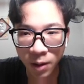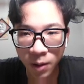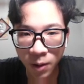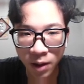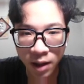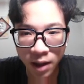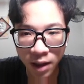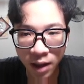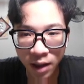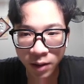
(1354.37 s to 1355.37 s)

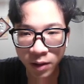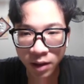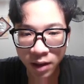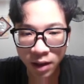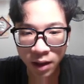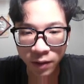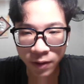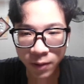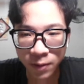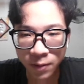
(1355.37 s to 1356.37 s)
okay, as you can see,
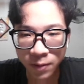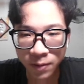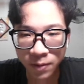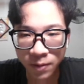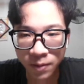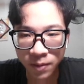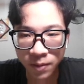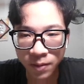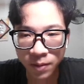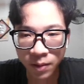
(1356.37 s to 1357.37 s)
we'll
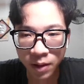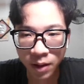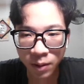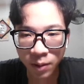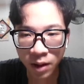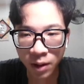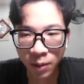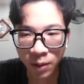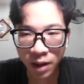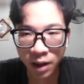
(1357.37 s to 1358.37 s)
go right
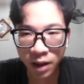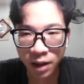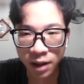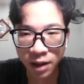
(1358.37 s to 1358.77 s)
away here.